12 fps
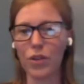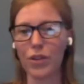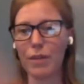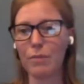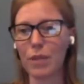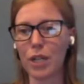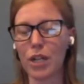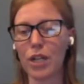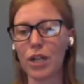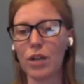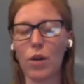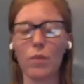their
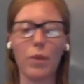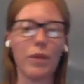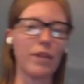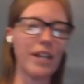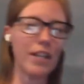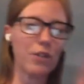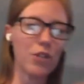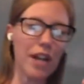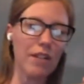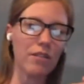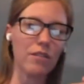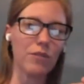number, or what radio
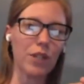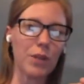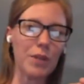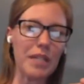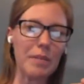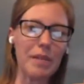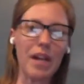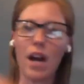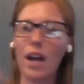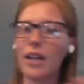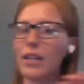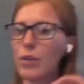channel frequency to be
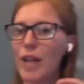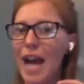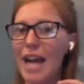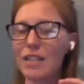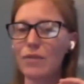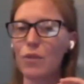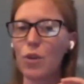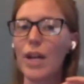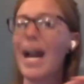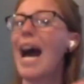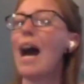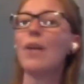on, and who to ask for
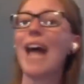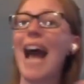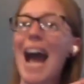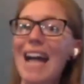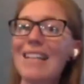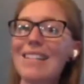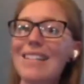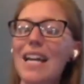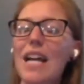and how to ask.